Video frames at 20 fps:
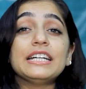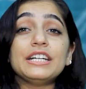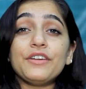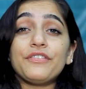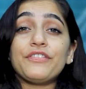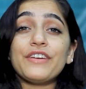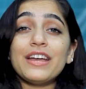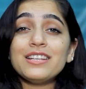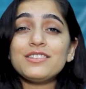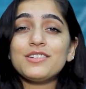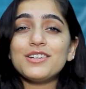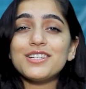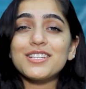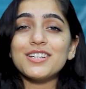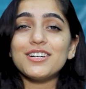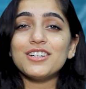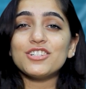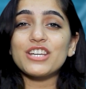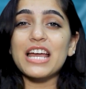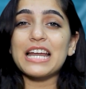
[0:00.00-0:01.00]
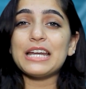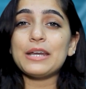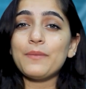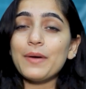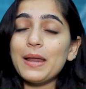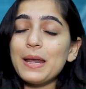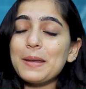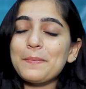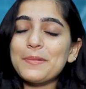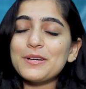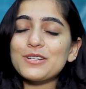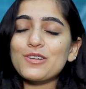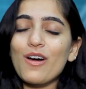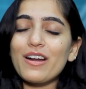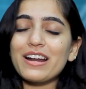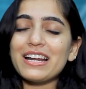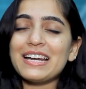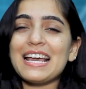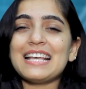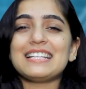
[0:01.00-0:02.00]
Defense Research and Development
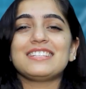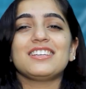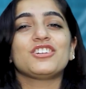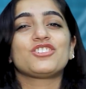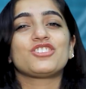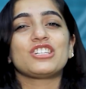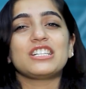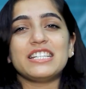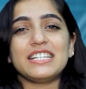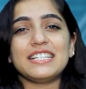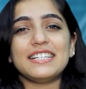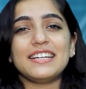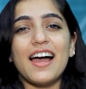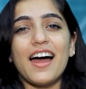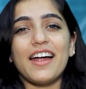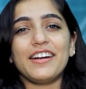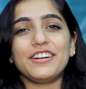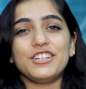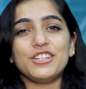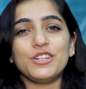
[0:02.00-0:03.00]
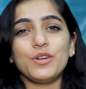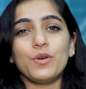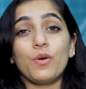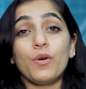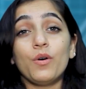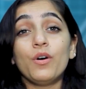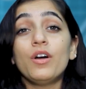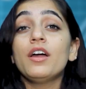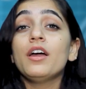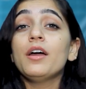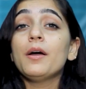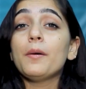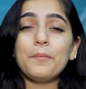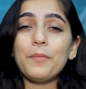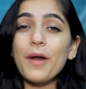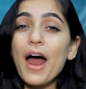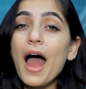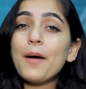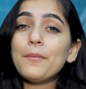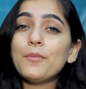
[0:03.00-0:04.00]
Organization, DRDO,
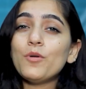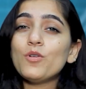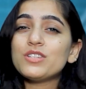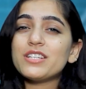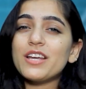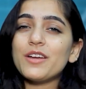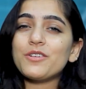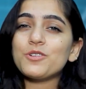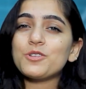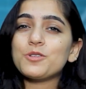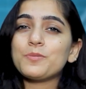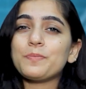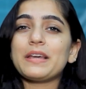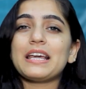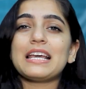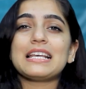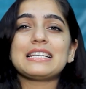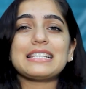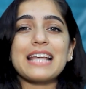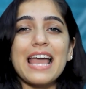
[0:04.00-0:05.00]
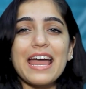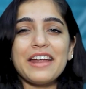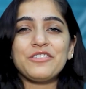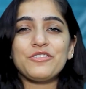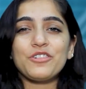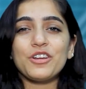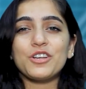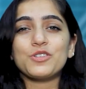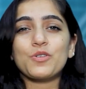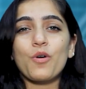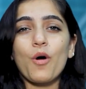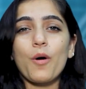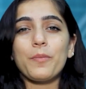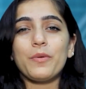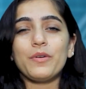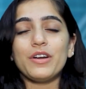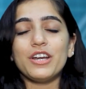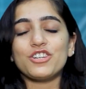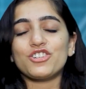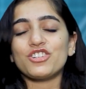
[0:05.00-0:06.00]
Brahmos Aerospace, Antrix
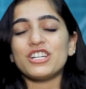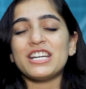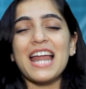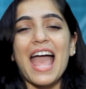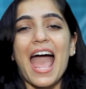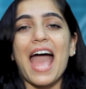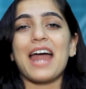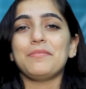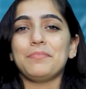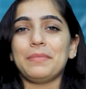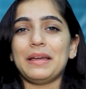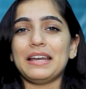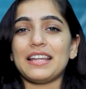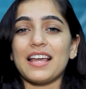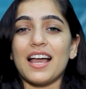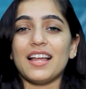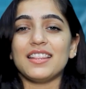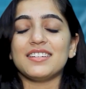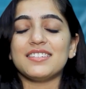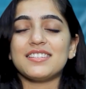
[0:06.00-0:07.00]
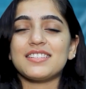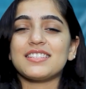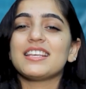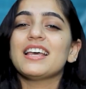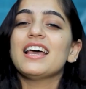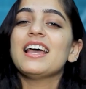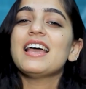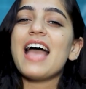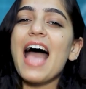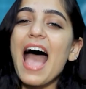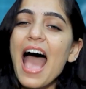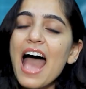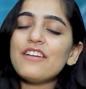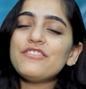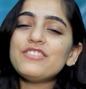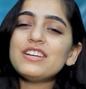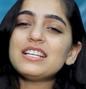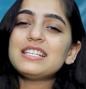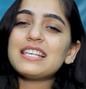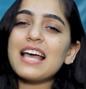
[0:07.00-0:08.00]
Corporation, and many others.
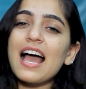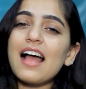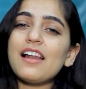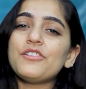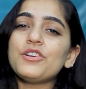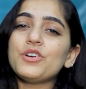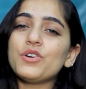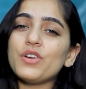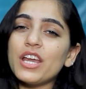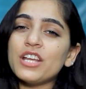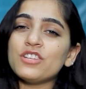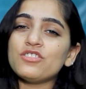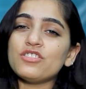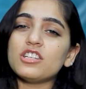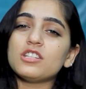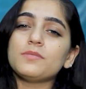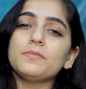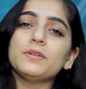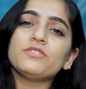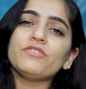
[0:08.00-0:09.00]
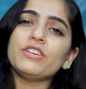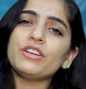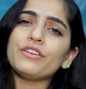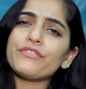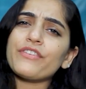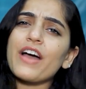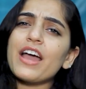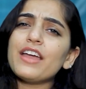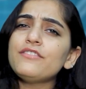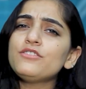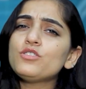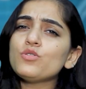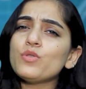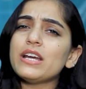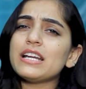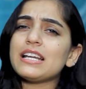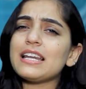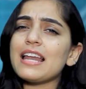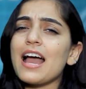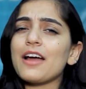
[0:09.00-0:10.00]
Average salary ranges between 5 to
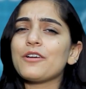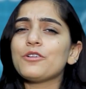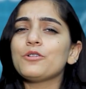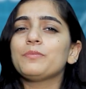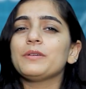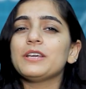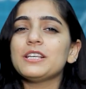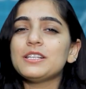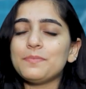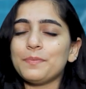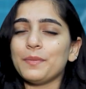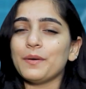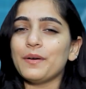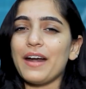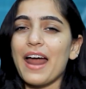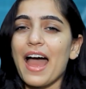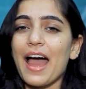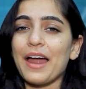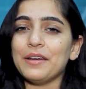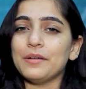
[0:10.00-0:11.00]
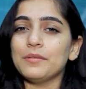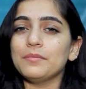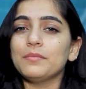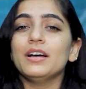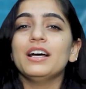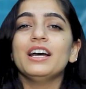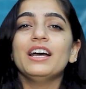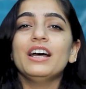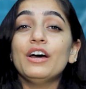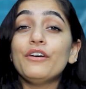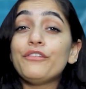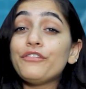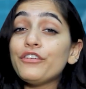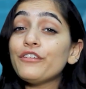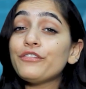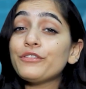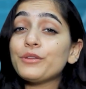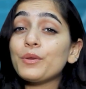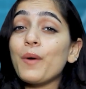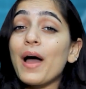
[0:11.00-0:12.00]
8 lakh rupees per annum.
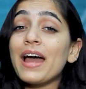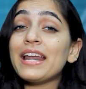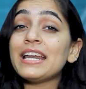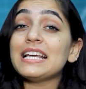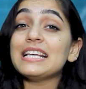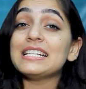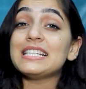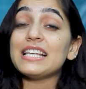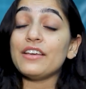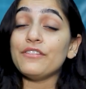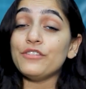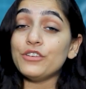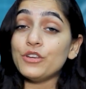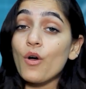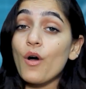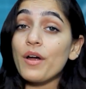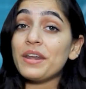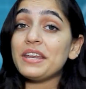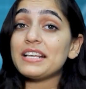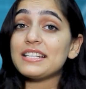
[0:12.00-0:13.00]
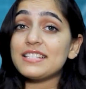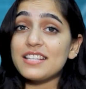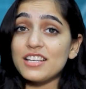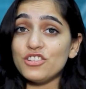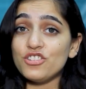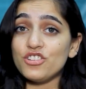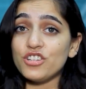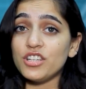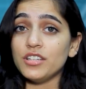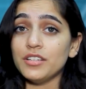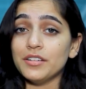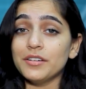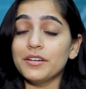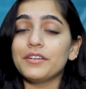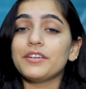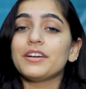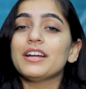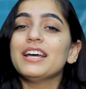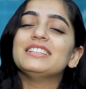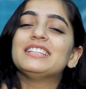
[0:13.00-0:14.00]
Fifth one is avionics
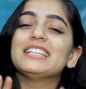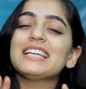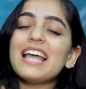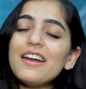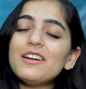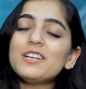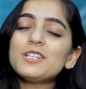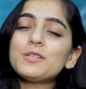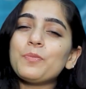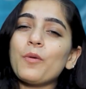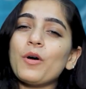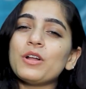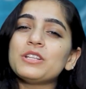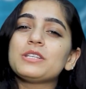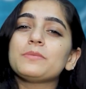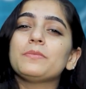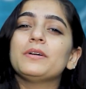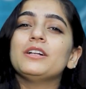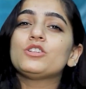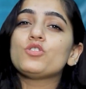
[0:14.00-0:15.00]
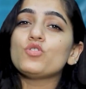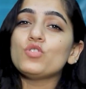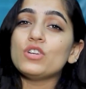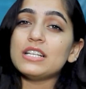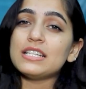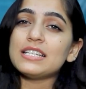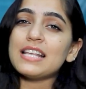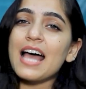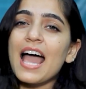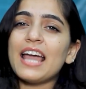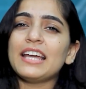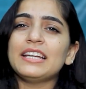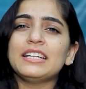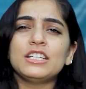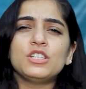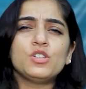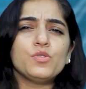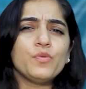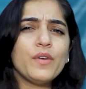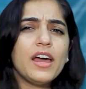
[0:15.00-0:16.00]
engineer. They are responsible to
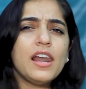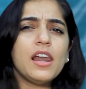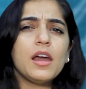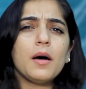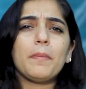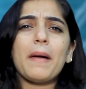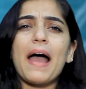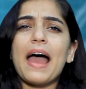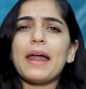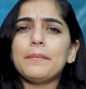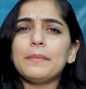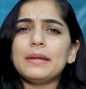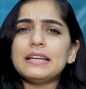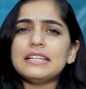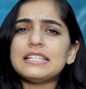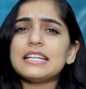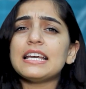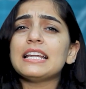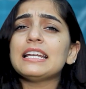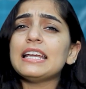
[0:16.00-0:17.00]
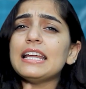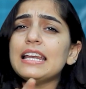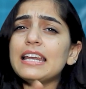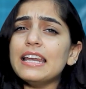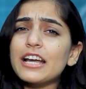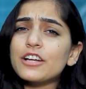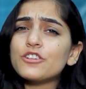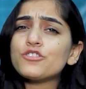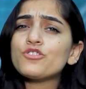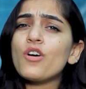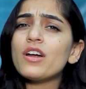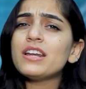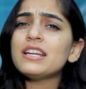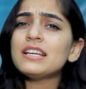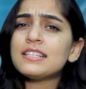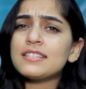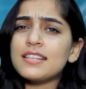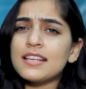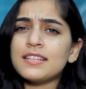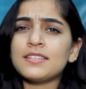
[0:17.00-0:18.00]
design, develop, and maintain
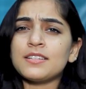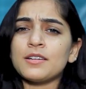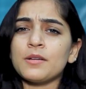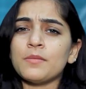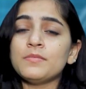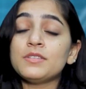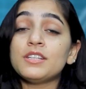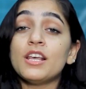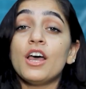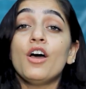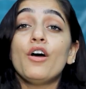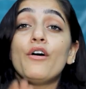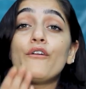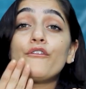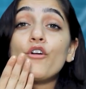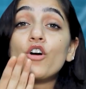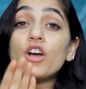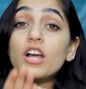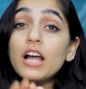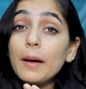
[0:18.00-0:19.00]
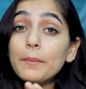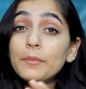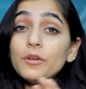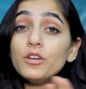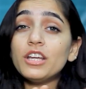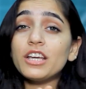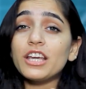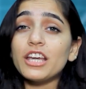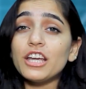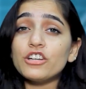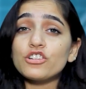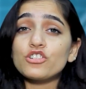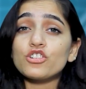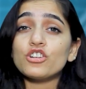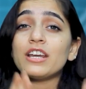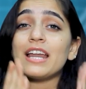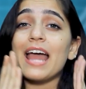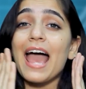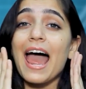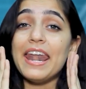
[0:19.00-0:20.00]
electronic systems for
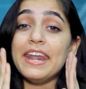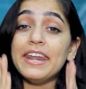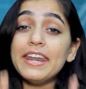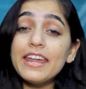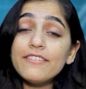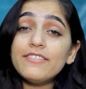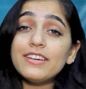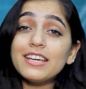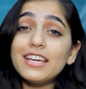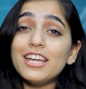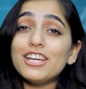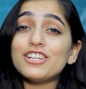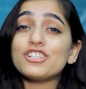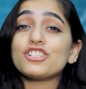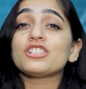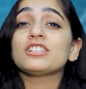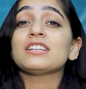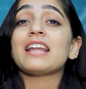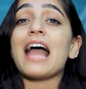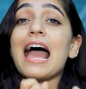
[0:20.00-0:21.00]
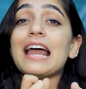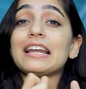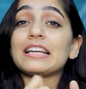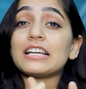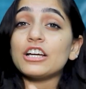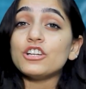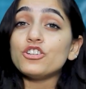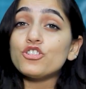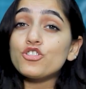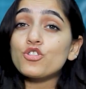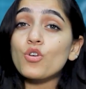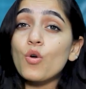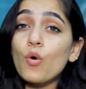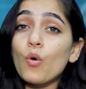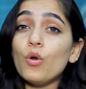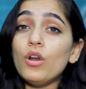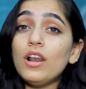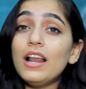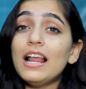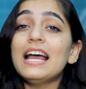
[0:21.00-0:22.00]
communication and navigation and
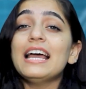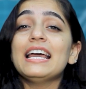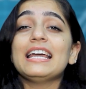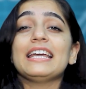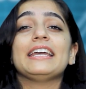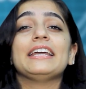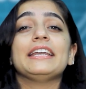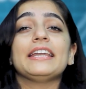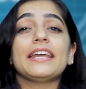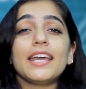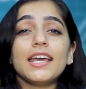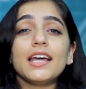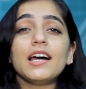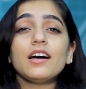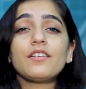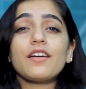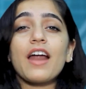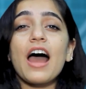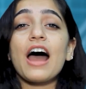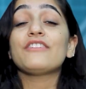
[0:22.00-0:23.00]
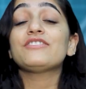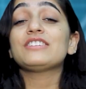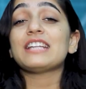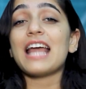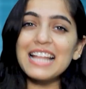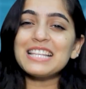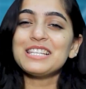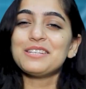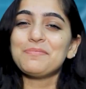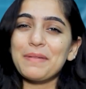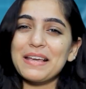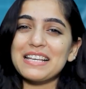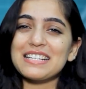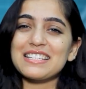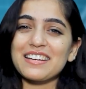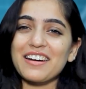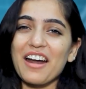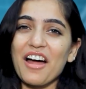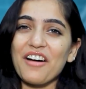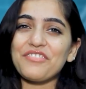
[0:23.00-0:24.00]
control in aircraft and
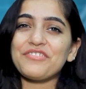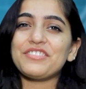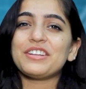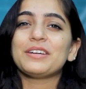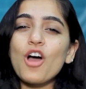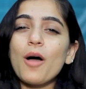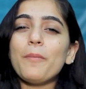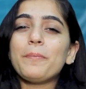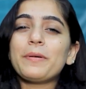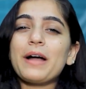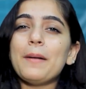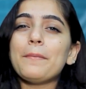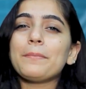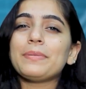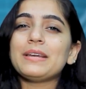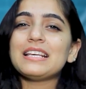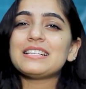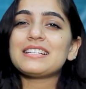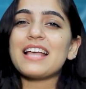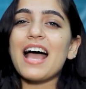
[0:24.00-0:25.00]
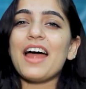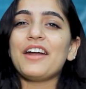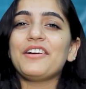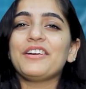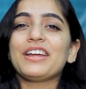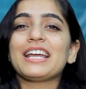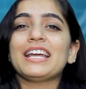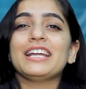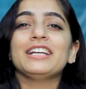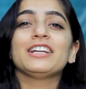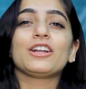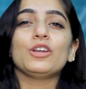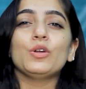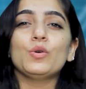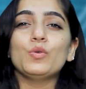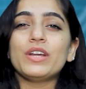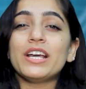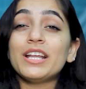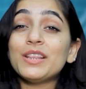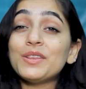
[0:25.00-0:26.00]
spacecraft. Top companies hiring
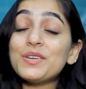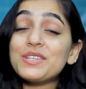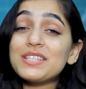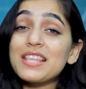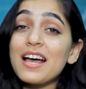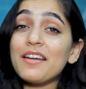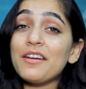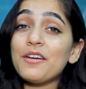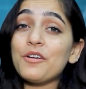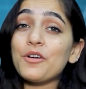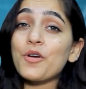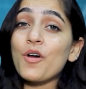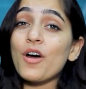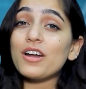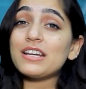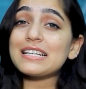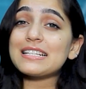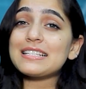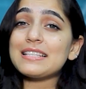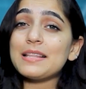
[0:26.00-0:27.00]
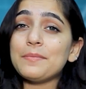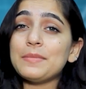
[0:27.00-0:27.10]
include Hindustan Aeronautics